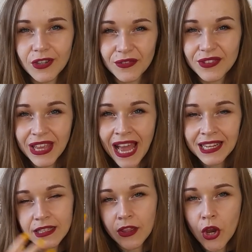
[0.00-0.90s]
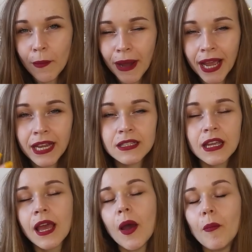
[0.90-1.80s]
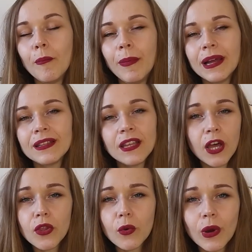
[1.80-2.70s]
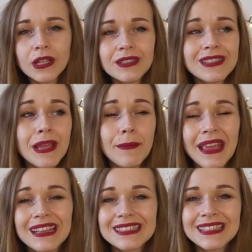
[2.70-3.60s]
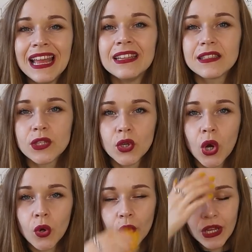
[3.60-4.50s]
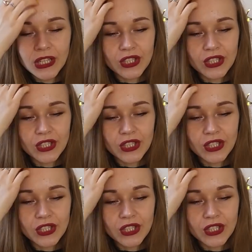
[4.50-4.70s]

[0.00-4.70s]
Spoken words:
of that in their mind. But the other ones, they make sense, you know?